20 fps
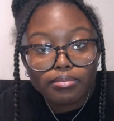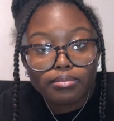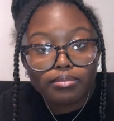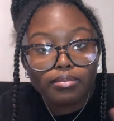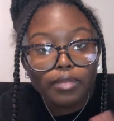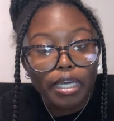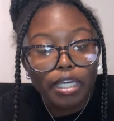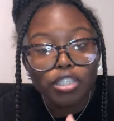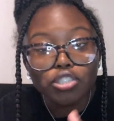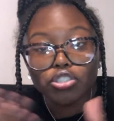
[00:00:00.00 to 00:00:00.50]

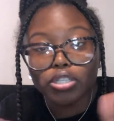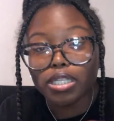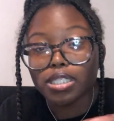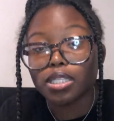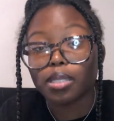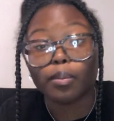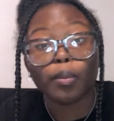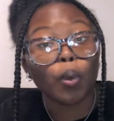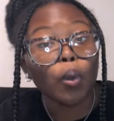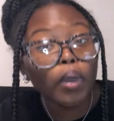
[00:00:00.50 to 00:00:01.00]
like straight
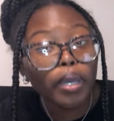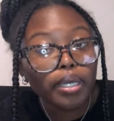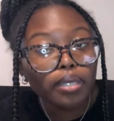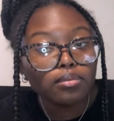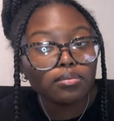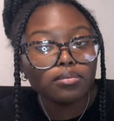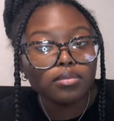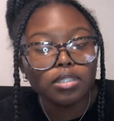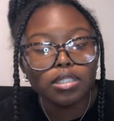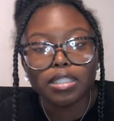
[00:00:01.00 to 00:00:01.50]
to the point,
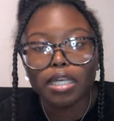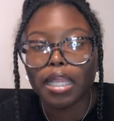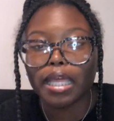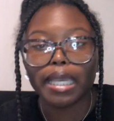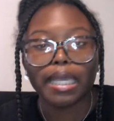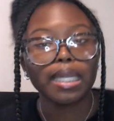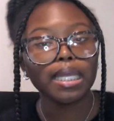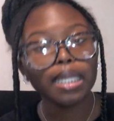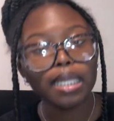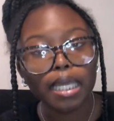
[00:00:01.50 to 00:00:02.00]
you sound
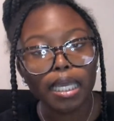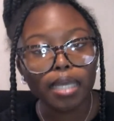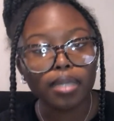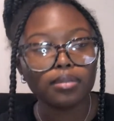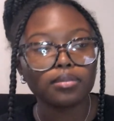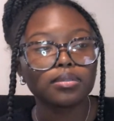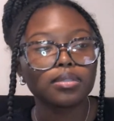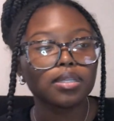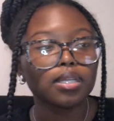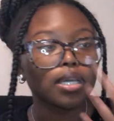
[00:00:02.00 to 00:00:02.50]
like an idiot.
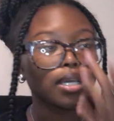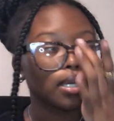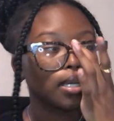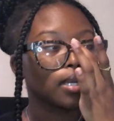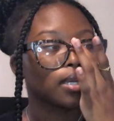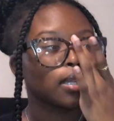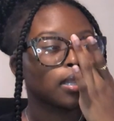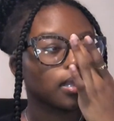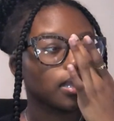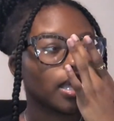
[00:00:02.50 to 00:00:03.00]

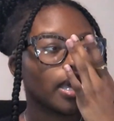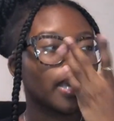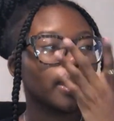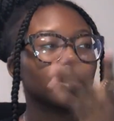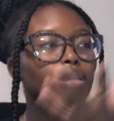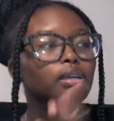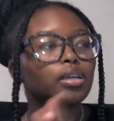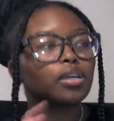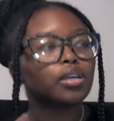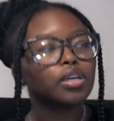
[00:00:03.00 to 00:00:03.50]

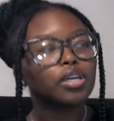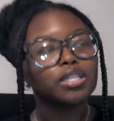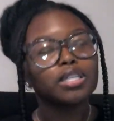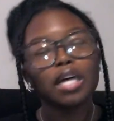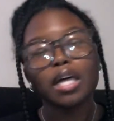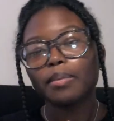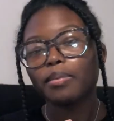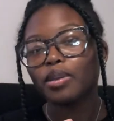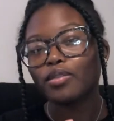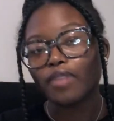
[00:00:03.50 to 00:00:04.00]
Like, you're
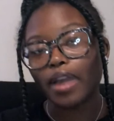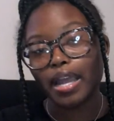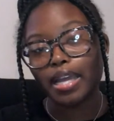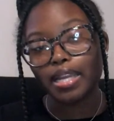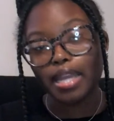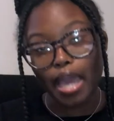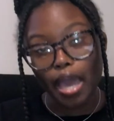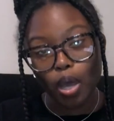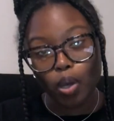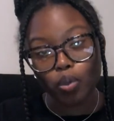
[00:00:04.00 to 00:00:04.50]
telling me right
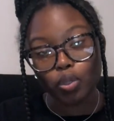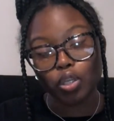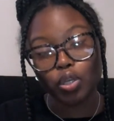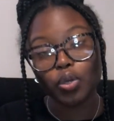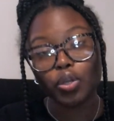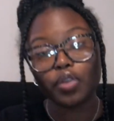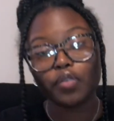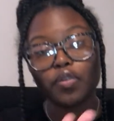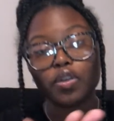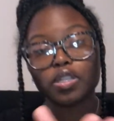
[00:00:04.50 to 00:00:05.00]
now the
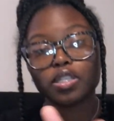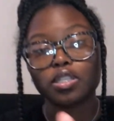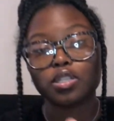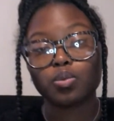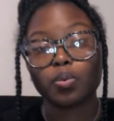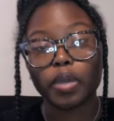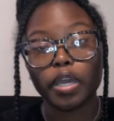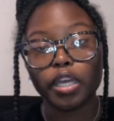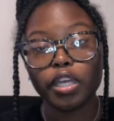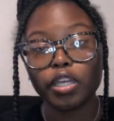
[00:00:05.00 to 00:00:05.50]
universe is
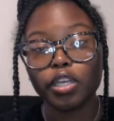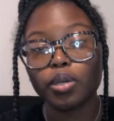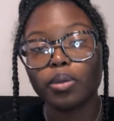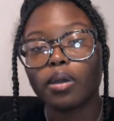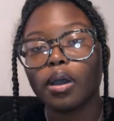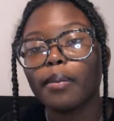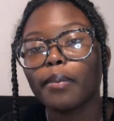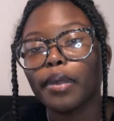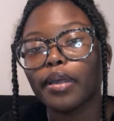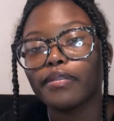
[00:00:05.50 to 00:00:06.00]
waking you
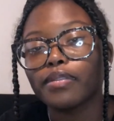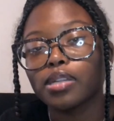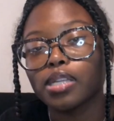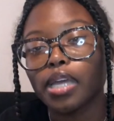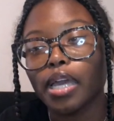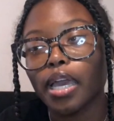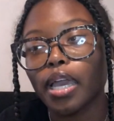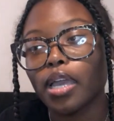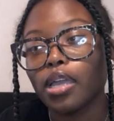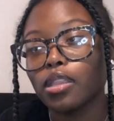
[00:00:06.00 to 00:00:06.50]
up every
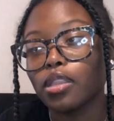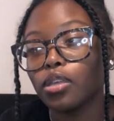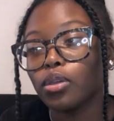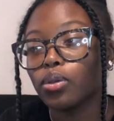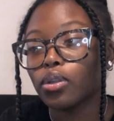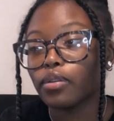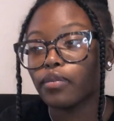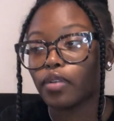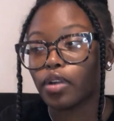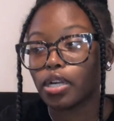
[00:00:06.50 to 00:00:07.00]
day, the
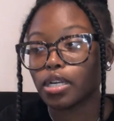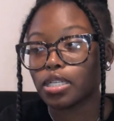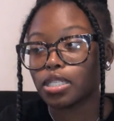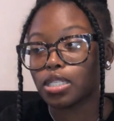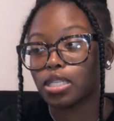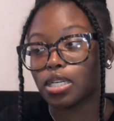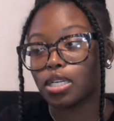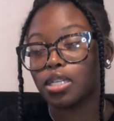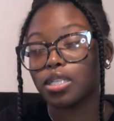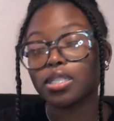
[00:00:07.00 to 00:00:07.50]
universe
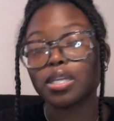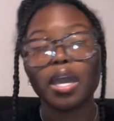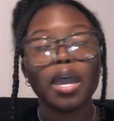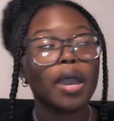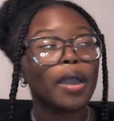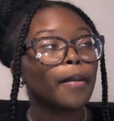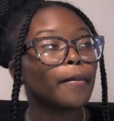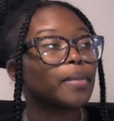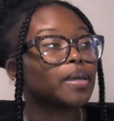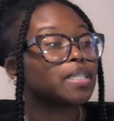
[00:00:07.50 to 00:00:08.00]
is
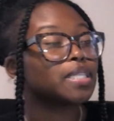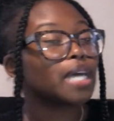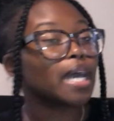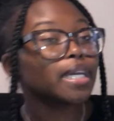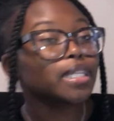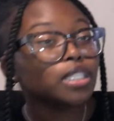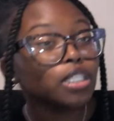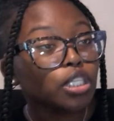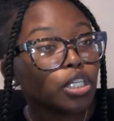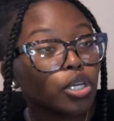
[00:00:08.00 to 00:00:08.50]

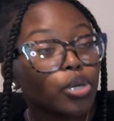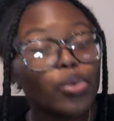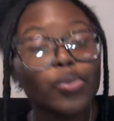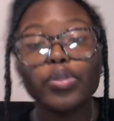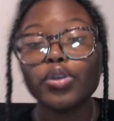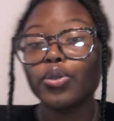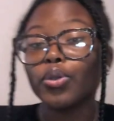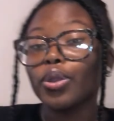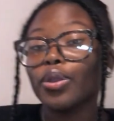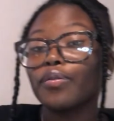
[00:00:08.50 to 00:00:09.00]
protecting you,
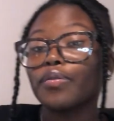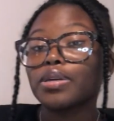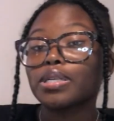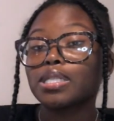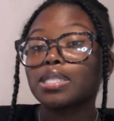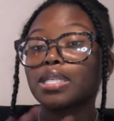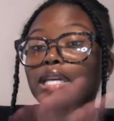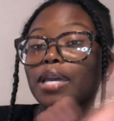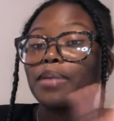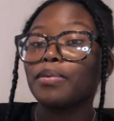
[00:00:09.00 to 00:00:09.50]
the universe
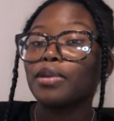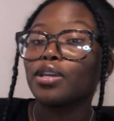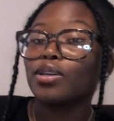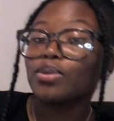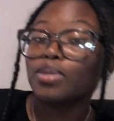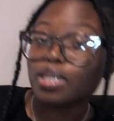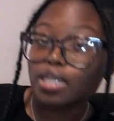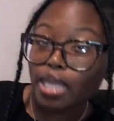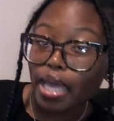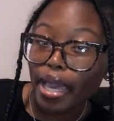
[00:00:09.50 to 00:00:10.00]
is keeping you
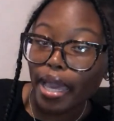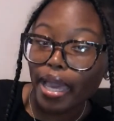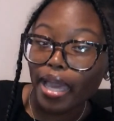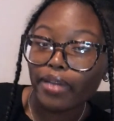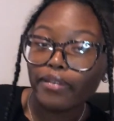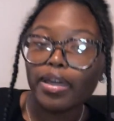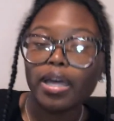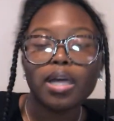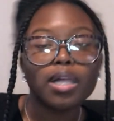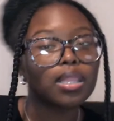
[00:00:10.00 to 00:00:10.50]
safe.
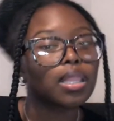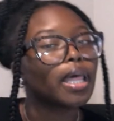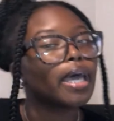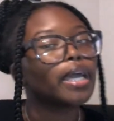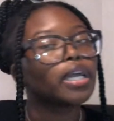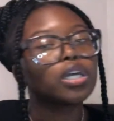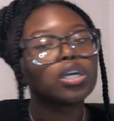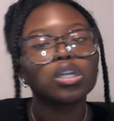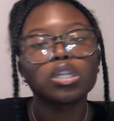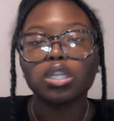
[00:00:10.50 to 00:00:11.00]

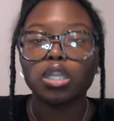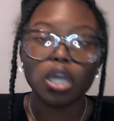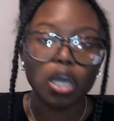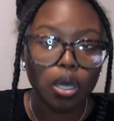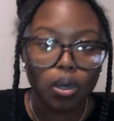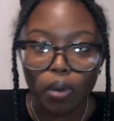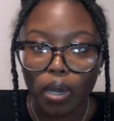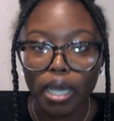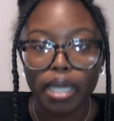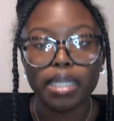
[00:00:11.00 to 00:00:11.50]
Like,
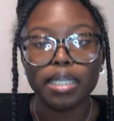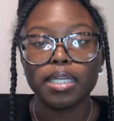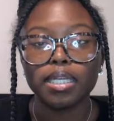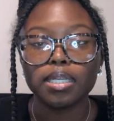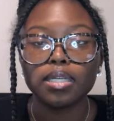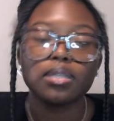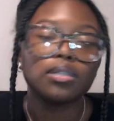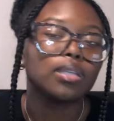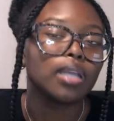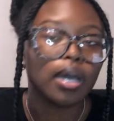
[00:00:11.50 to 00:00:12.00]
no
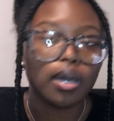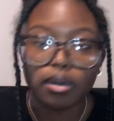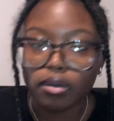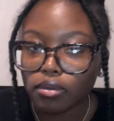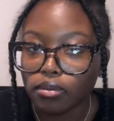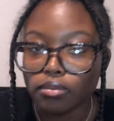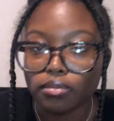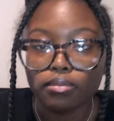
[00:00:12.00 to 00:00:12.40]
honey, no.